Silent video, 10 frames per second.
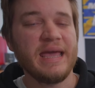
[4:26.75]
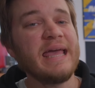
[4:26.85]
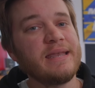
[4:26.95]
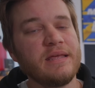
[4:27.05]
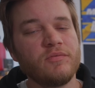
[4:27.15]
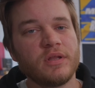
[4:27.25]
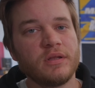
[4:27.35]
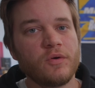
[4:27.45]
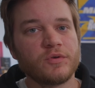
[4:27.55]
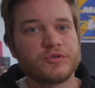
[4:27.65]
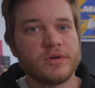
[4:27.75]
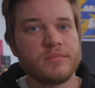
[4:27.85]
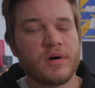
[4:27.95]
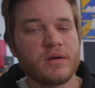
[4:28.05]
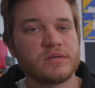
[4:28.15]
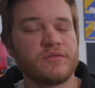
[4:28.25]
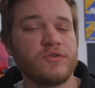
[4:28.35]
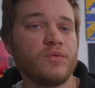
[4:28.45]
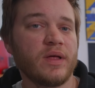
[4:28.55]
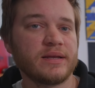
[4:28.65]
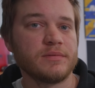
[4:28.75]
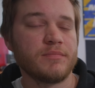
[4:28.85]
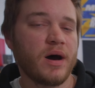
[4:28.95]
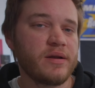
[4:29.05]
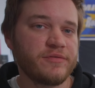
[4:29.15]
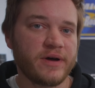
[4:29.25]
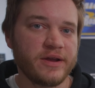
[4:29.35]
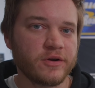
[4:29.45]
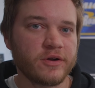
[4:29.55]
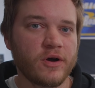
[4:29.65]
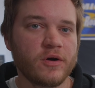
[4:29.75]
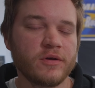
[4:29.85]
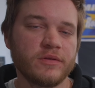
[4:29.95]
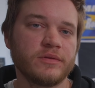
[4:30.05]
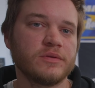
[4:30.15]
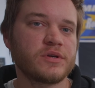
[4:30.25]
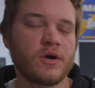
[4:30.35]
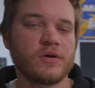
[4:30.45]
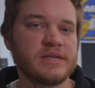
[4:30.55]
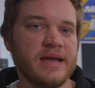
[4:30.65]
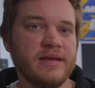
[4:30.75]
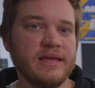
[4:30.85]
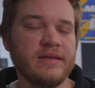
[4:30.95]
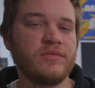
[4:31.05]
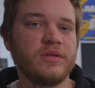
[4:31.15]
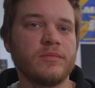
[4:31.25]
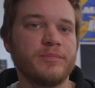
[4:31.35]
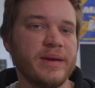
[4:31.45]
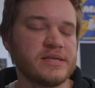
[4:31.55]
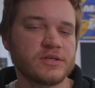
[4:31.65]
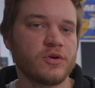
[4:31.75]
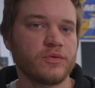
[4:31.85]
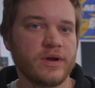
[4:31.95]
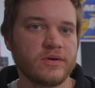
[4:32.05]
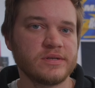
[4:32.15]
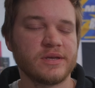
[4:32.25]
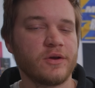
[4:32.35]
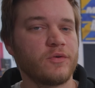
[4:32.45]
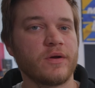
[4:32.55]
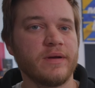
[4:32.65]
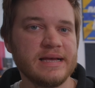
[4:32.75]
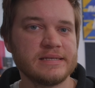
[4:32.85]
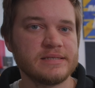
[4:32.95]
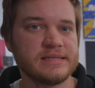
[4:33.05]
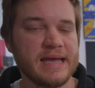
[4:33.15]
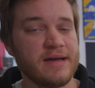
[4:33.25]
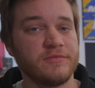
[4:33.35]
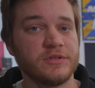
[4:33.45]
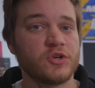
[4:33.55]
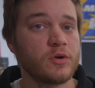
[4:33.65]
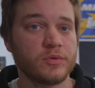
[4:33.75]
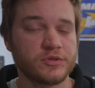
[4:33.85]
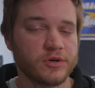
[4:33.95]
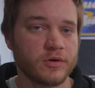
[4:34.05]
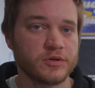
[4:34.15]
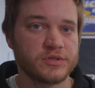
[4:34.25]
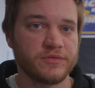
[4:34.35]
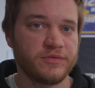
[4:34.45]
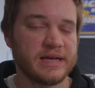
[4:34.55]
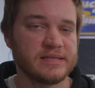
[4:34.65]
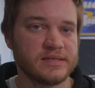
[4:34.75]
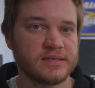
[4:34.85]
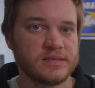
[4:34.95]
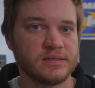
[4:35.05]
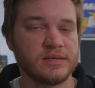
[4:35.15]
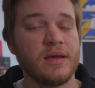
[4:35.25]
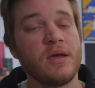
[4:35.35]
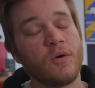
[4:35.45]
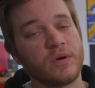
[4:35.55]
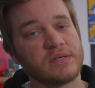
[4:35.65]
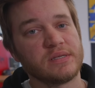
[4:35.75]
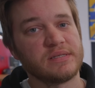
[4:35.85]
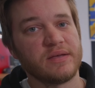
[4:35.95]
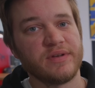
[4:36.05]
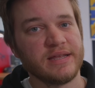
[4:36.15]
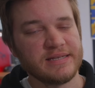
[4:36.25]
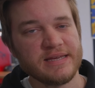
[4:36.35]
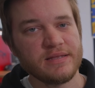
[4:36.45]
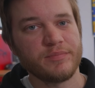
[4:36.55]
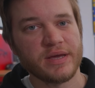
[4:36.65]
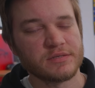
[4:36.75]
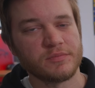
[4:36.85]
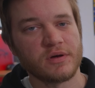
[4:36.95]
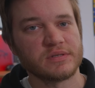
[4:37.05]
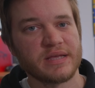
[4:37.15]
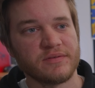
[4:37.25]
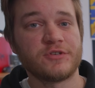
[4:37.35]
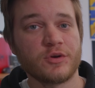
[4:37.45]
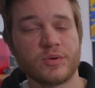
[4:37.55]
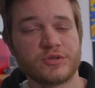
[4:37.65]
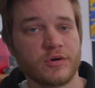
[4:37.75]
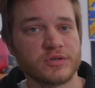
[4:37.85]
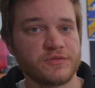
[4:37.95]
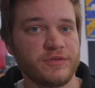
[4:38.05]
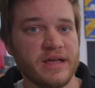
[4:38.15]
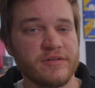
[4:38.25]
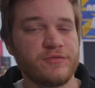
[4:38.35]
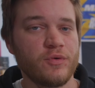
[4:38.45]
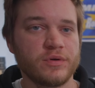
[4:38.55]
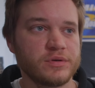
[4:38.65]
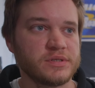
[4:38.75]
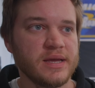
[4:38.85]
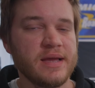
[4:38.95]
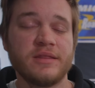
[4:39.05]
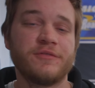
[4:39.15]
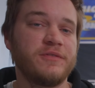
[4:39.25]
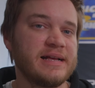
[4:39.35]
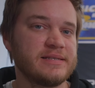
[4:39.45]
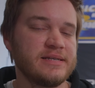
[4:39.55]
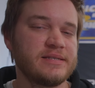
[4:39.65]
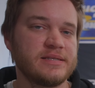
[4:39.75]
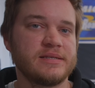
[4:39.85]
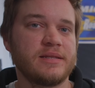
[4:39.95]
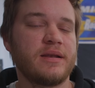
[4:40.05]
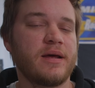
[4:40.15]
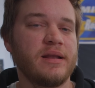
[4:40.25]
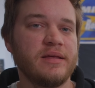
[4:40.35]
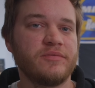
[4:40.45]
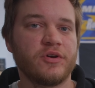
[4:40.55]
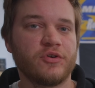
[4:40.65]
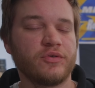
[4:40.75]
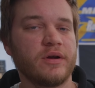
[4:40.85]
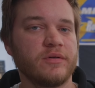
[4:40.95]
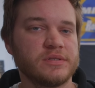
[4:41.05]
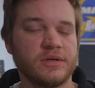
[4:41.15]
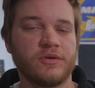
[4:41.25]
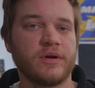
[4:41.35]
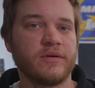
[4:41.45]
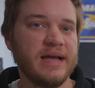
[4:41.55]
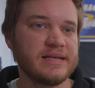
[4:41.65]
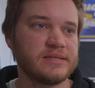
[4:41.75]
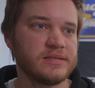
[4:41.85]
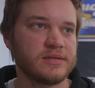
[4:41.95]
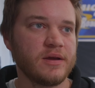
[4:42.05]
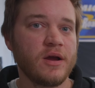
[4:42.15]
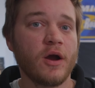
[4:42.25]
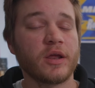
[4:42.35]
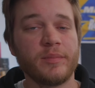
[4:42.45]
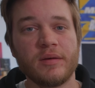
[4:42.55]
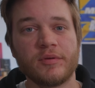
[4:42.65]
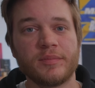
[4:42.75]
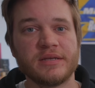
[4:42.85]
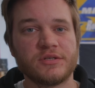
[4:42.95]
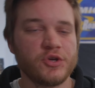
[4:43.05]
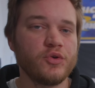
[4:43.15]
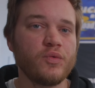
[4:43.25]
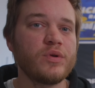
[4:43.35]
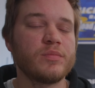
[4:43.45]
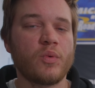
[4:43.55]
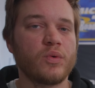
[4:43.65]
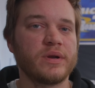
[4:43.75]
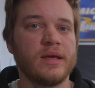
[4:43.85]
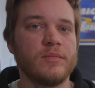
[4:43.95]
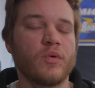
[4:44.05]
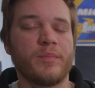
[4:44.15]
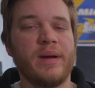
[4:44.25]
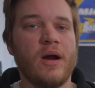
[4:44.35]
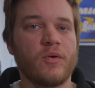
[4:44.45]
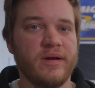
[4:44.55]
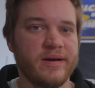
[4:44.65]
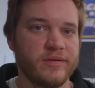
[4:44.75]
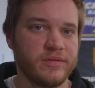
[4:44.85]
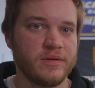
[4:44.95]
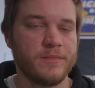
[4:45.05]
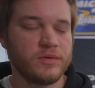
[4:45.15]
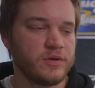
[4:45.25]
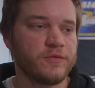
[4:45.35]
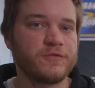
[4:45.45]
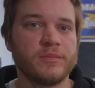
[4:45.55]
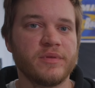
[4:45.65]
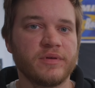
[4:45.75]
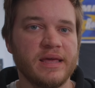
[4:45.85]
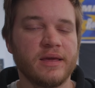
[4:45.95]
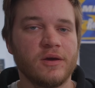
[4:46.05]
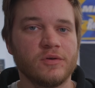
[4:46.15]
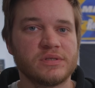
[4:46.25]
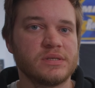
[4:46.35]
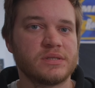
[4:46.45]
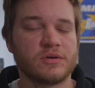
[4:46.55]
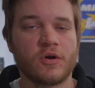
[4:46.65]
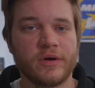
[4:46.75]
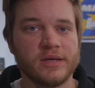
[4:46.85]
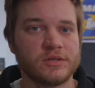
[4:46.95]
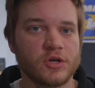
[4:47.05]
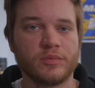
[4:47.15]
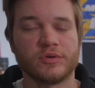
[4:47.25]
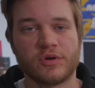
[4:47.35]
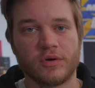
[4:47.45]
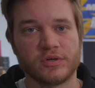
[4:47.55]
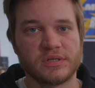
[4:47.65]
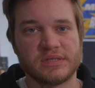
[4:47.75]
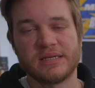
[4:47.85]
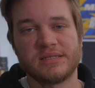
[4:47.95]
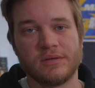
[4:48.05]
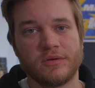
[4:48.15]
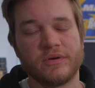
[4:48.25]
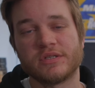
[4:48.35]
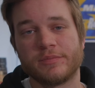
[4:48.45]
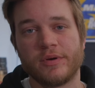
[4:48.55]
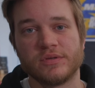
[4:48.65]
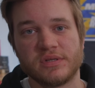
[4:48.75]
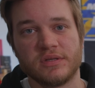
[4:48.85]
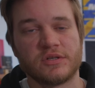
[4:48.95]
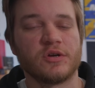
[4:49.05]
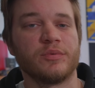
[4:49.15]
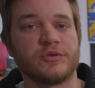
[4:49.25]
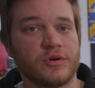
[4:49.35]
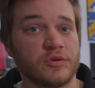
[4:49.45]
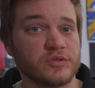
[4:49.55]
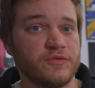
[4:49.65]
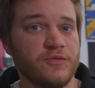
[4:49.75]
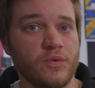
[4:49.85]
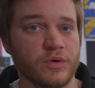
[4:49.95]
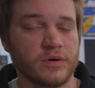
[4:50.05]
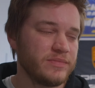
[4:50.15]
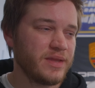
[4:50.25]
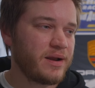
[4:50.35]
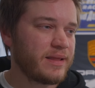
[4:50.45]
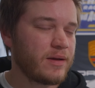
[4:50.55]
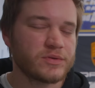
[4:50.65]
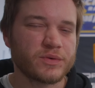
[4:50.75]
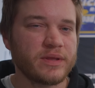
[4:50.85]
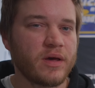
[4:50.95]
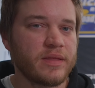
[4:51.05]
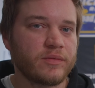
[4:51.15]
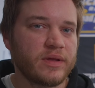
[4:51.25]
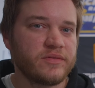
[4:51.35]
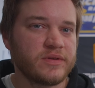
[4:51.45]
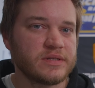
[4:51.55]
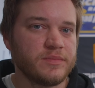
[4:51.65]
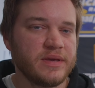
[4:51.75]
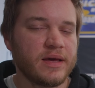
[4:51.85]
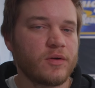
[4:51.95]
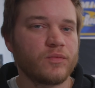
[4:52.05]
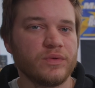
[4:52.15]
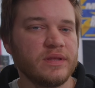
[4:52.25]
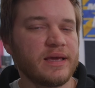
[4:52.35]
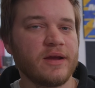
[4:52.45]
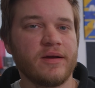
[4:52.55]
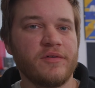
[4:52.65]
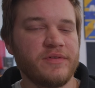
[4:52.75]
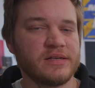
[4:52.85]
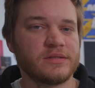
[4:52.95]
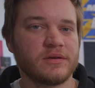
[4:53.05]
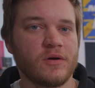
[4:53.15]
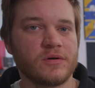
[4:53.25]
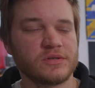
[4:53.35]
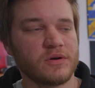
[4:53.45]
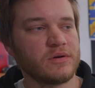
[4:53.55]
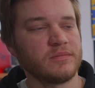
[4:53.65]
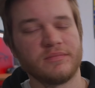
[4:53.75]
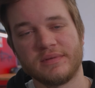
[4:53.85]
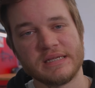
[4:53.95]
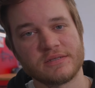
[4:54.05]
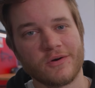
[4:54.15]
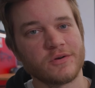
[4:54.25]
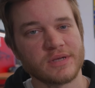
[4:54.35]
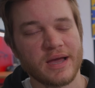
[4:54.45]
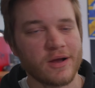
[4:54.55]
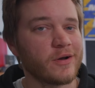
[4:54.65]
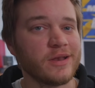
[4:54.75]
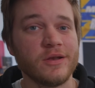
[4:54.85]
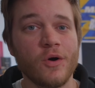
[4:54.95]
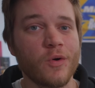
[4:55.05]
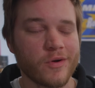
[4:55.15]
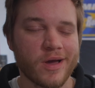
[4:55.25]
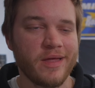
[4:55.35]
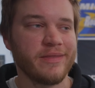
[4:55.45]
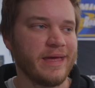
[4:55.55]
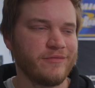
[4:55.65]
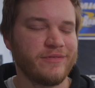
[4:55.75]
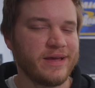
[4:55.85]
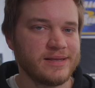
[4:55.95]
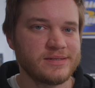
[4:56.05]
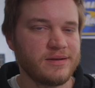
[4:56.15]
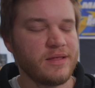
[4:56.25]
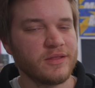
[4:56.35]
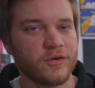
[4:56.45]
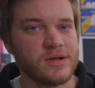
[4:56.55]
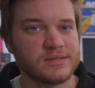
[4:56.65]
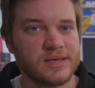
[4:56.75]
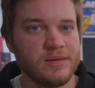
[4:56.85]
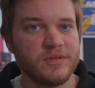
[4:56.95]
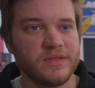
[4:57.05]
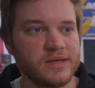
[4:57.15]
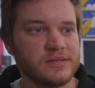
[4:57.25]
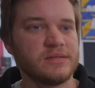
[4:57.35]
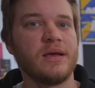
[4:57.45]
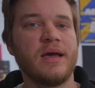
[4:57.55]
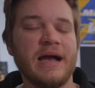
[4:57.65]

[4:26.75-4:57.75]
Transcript: And even the lower trim models, if you like to modify your car, those cars, even the base Carreras and Carrera S's have the turbocharged flat 6s, whereas the 718 base models have turbocharged flat 4s. The flat 6s in the 911 Carreras and Carrera S's are going to be able to be tuned more to get more power out of them, you know, from the get-go, since they're already a turbocharged 6-cylinder as opposed to the turbocharged 4. None of that was really all that relevant to me. I don't really care how fast the cars are. These cars I already know are not that fast, not in the grand scheme of things.